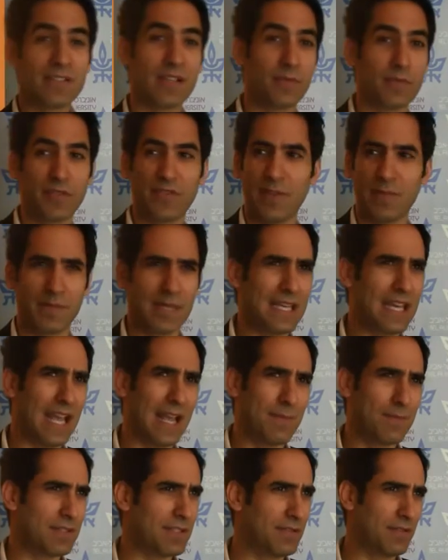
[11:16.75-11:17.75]
Some of them
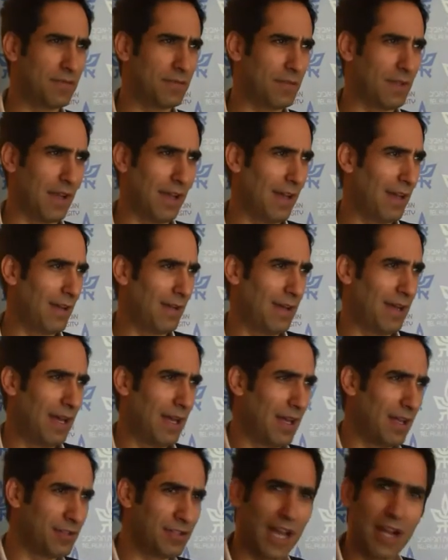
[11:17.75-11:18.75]
became
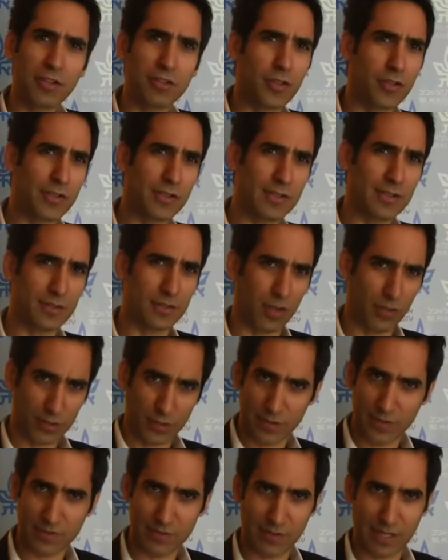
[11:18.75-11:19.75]

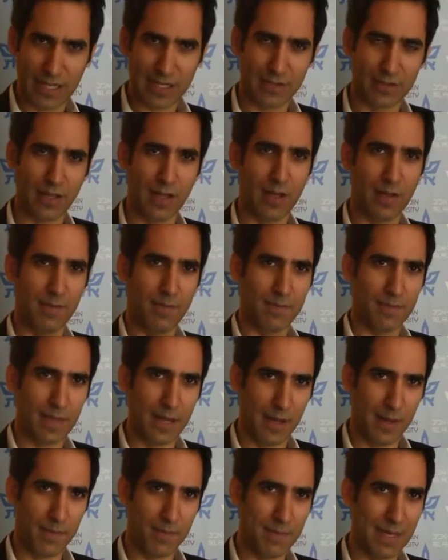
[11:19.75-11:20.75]
doctors, right?
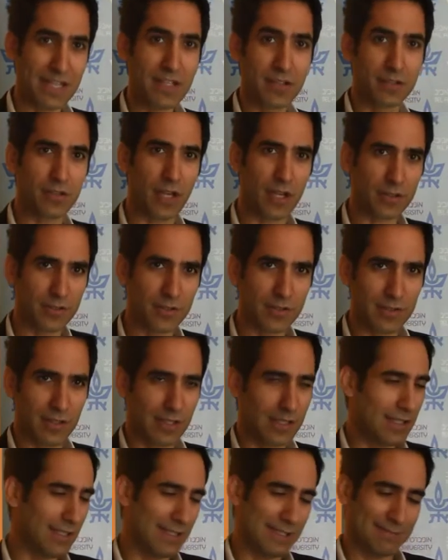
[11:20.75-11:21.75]
Medical doctors.
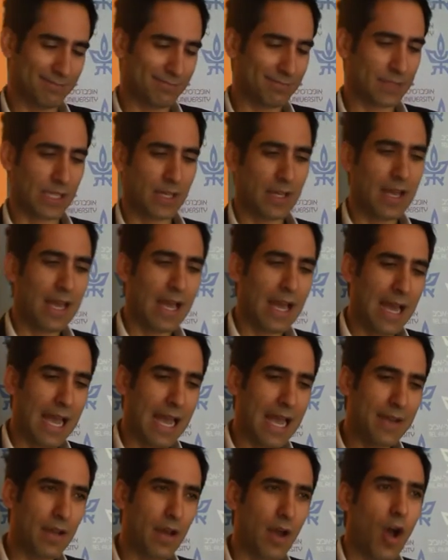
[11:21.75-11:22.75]

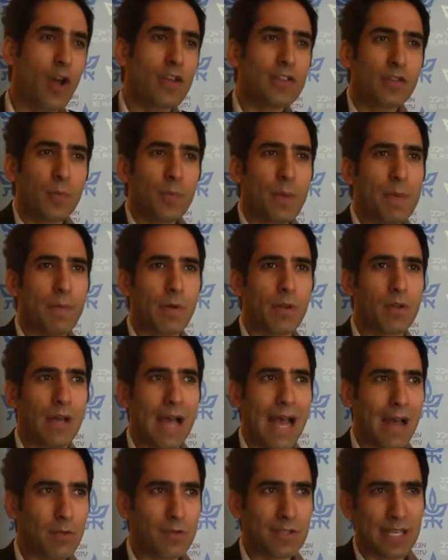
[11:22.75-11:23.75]
And also people
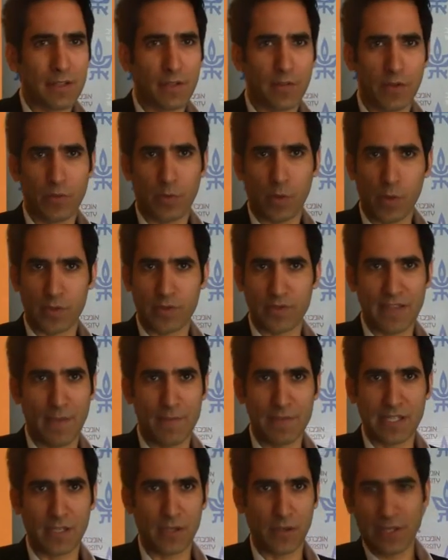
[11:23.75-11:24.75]
outside of the world of
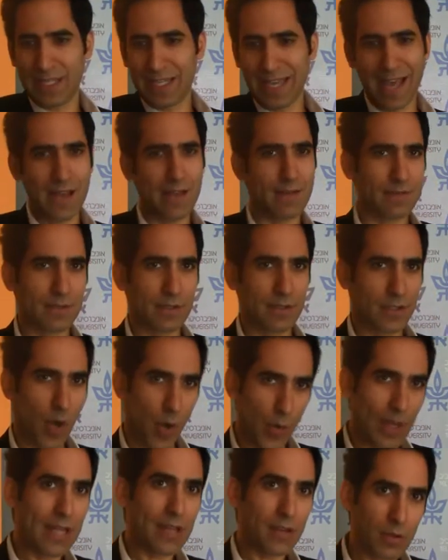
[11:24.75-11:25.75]
cybersecurity can
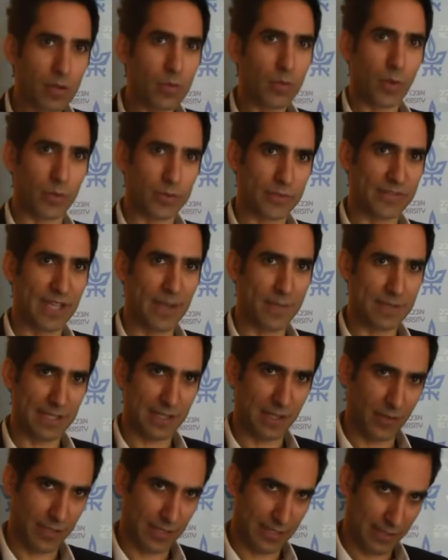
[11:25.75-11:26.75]
go into the world of
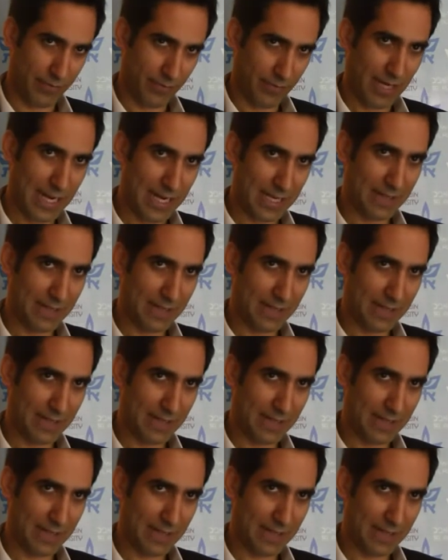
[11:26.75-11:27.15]
cybersecurity, right?